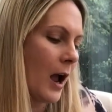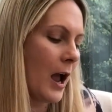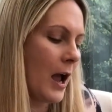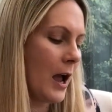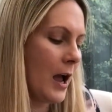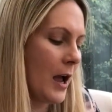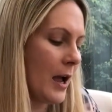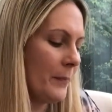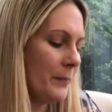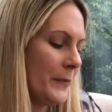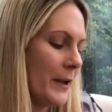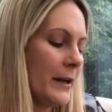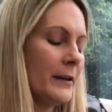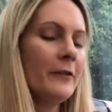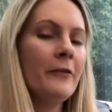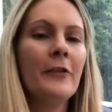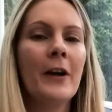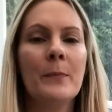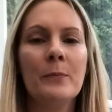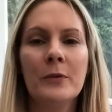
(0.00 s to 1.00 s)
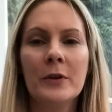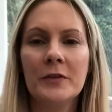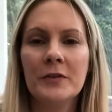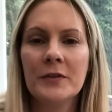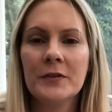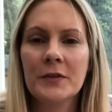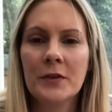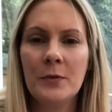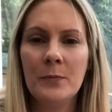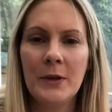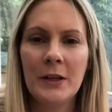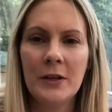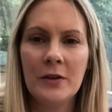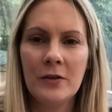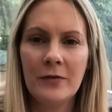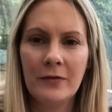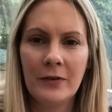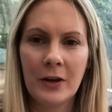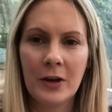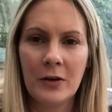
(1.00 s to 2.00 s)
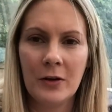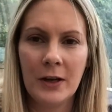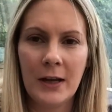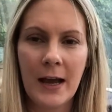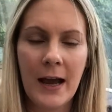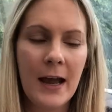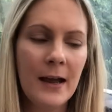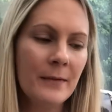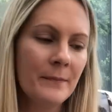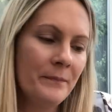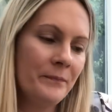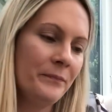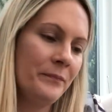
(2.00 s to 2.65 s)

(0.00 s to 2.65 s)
Now the fabric does come in another colour,